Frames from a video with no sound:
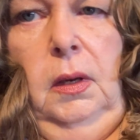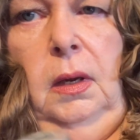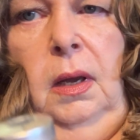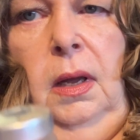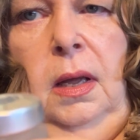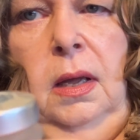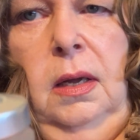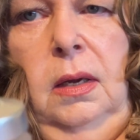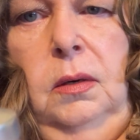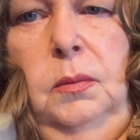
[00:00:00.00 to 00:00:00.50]

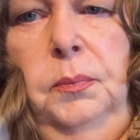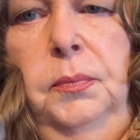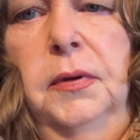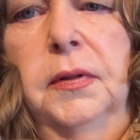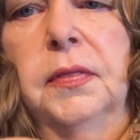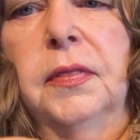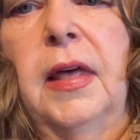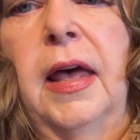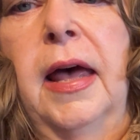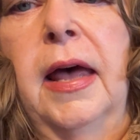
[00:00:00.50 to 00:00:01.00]
I'm going to
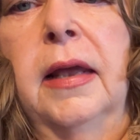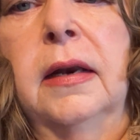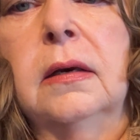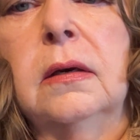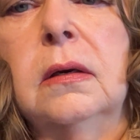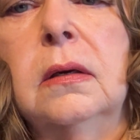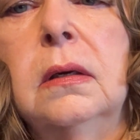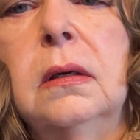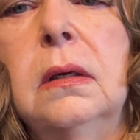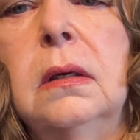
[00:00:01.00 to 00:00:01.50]
put that
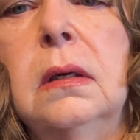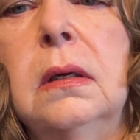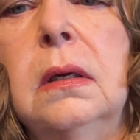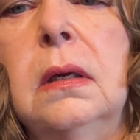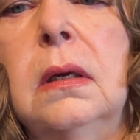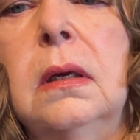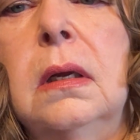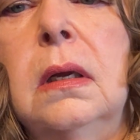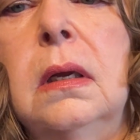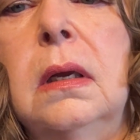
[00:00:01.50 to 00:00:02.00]

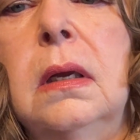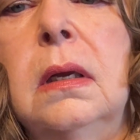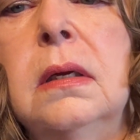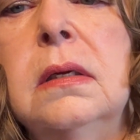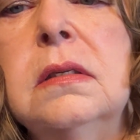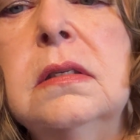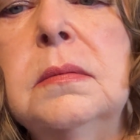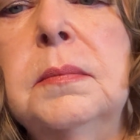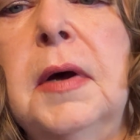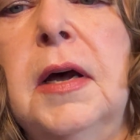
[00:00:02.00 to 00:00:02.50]

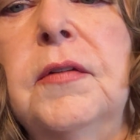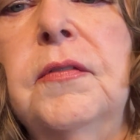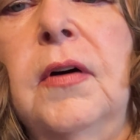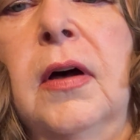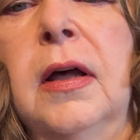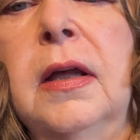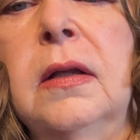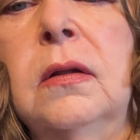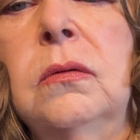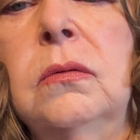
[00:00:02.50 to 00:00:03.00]
into my
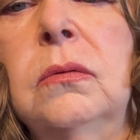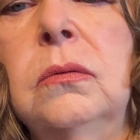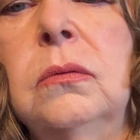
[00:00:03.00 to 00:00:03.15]
vial.